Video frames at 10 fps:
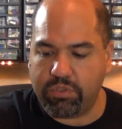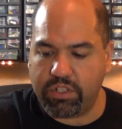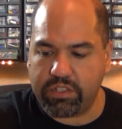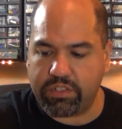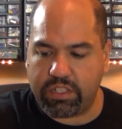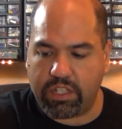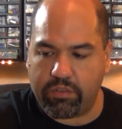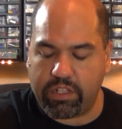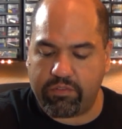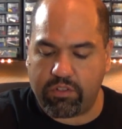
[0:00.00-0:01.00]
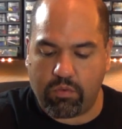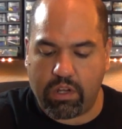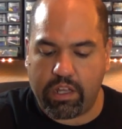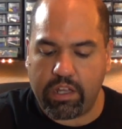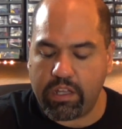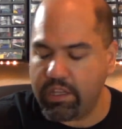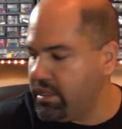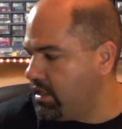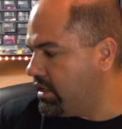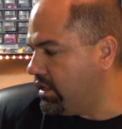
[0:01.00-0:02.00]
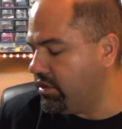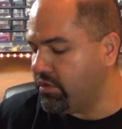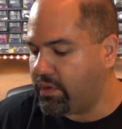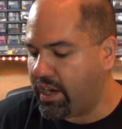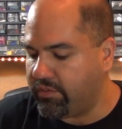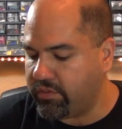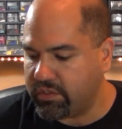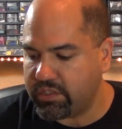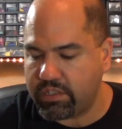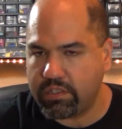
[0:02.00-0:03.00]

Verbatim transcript: books that they were giving away in their raffles.